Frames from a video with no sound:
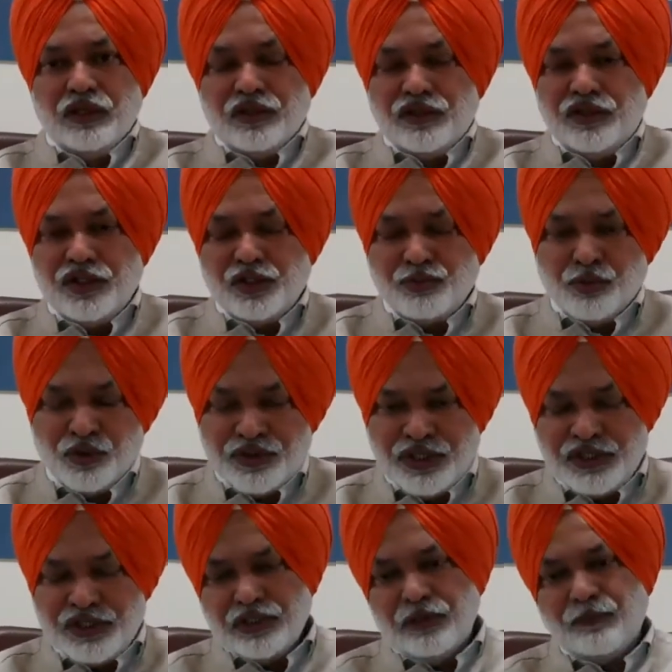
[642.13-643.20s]
This
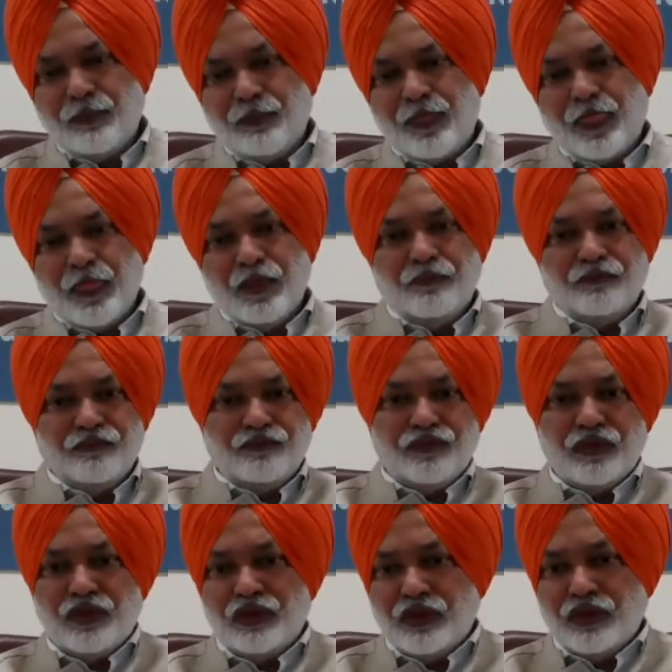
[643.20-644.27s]
procedure
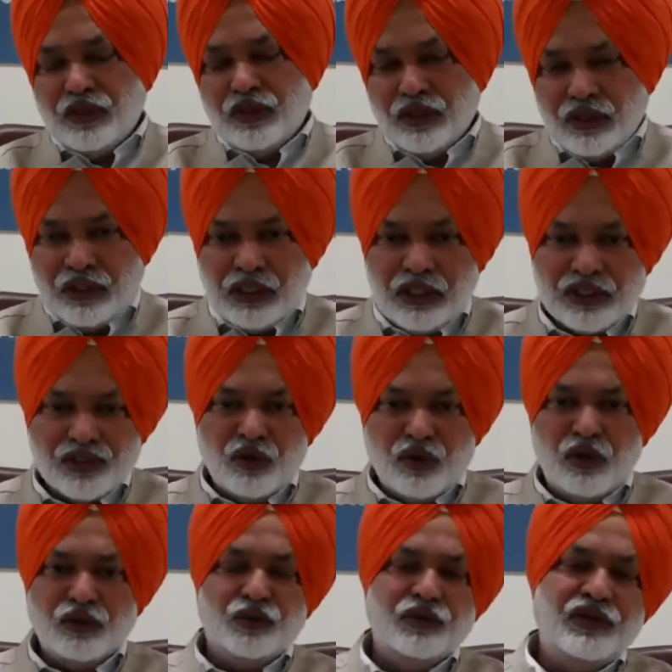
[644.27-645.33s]
has
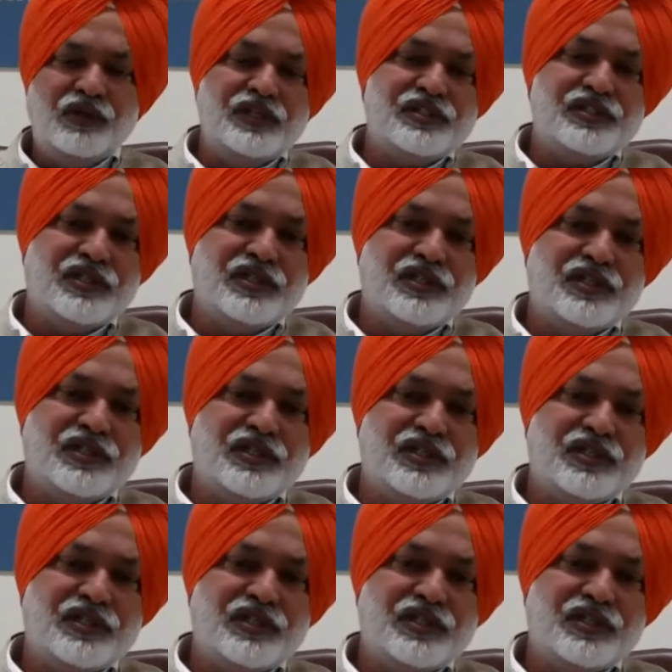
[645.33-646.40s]
not only
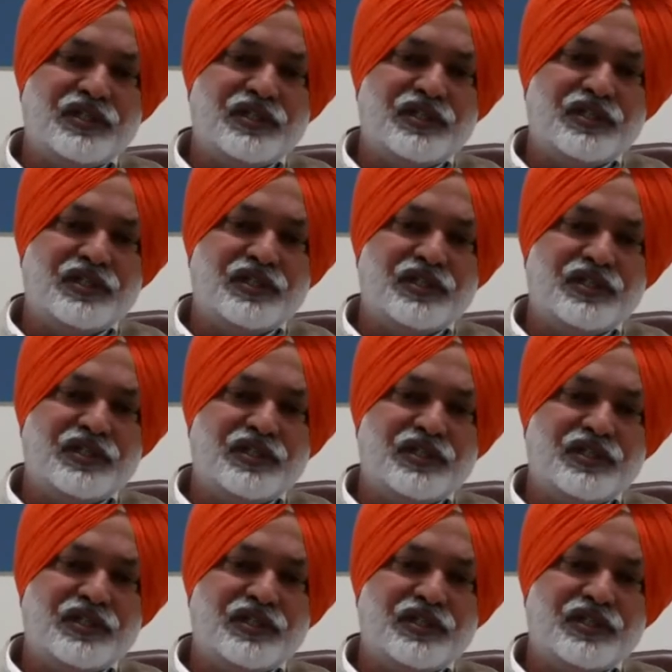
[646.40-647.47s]
simplified the
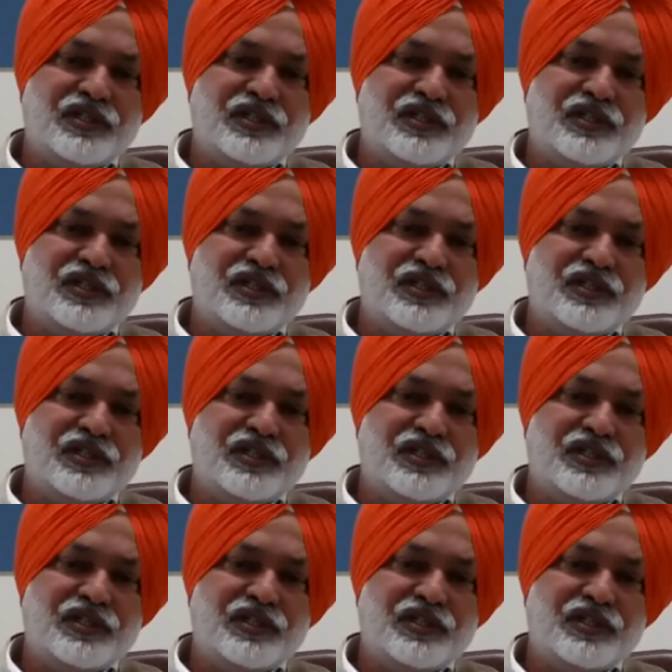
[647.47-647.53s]
manner